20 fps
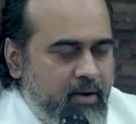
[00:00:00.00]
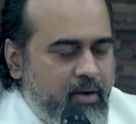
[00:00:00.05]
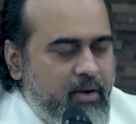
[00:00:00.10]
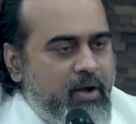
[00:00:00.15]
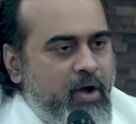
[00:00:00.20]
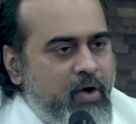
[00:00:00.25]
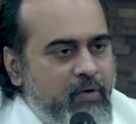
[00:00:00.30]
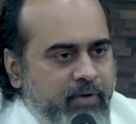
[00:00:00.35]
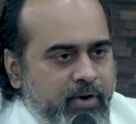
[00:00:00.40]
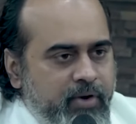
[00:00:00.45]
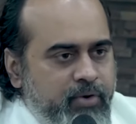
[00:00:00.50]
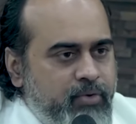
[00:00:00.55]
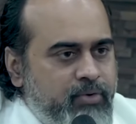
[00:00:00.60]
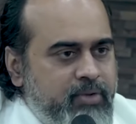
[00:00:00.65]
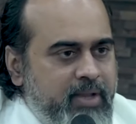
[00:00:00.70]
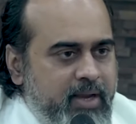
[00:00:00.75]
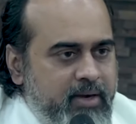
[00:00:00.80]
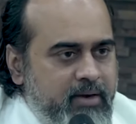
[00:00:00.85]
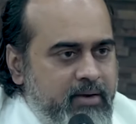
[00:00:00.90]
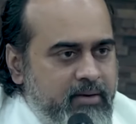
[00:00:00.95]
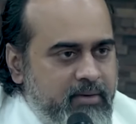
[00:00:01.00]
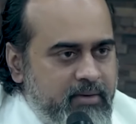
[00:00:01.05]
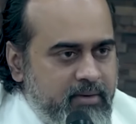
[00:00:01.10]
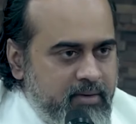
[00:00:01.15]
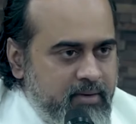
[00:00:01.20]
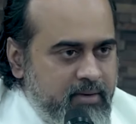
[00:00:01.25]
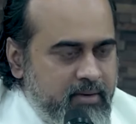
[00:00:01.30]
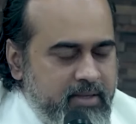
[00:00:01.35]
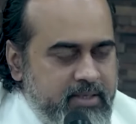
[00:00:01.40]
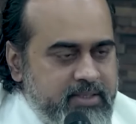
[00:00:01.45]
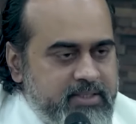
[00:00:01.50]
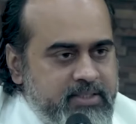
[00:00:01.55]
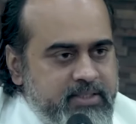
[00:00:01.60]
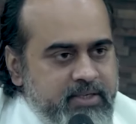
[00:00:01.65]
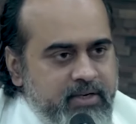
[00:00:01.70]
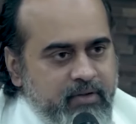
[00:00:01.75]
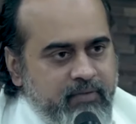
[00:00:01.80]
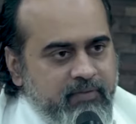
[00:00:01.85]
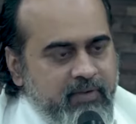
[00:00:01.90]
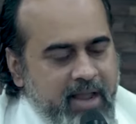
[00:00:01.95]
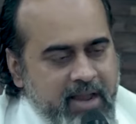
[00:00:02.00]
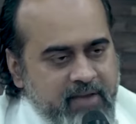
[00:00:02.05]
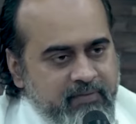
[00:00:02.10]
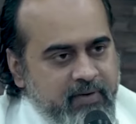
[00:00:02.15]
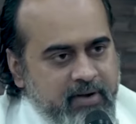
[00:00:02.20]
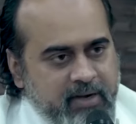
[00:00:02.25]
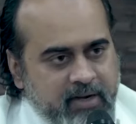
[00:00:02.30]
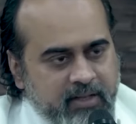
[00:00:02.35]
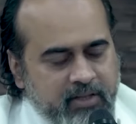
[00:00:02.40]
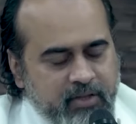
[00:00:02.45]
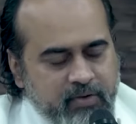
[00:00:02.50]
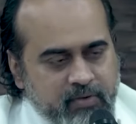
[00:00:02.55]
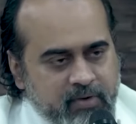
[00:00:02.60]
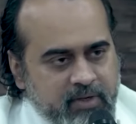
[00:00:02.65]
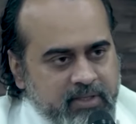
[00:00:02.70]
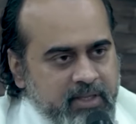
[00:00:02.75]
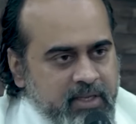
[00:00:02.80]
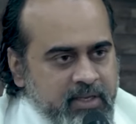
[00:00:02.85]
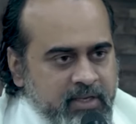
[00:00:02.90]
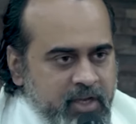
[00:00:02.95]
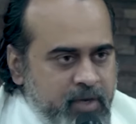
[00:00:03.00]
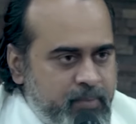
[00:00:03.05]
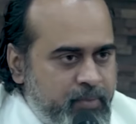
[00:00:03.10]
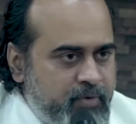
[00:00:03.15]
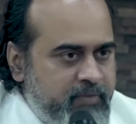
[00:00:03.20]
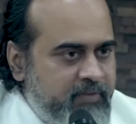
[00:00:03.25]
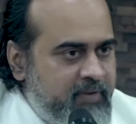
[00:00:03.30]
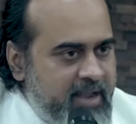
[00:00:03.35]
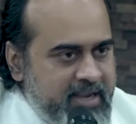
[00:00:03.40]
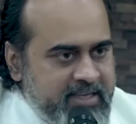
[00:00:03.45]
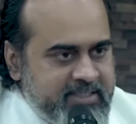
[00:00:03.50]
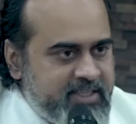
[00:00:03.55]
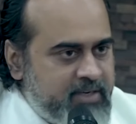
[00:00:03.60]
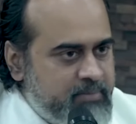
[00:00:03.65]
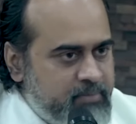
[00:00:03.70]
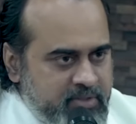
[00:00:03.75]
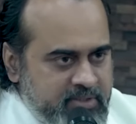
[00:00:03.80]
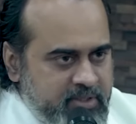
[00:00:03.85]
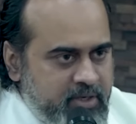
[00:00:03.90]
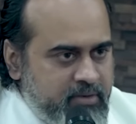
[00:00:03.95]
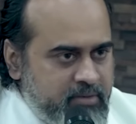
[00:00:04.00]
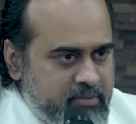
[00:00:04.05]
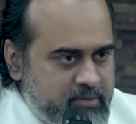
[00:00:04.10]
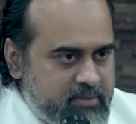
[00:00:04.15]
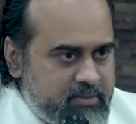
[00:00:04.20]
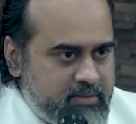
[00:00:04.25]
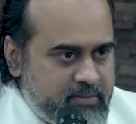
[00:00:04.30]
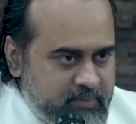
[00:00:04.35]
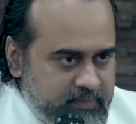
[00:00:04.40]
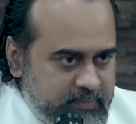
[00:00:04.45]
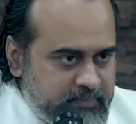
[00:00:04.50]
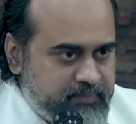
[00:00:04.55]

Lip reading: How will you do that? Instead of life and death, you are thinking about flies and mosquitoes.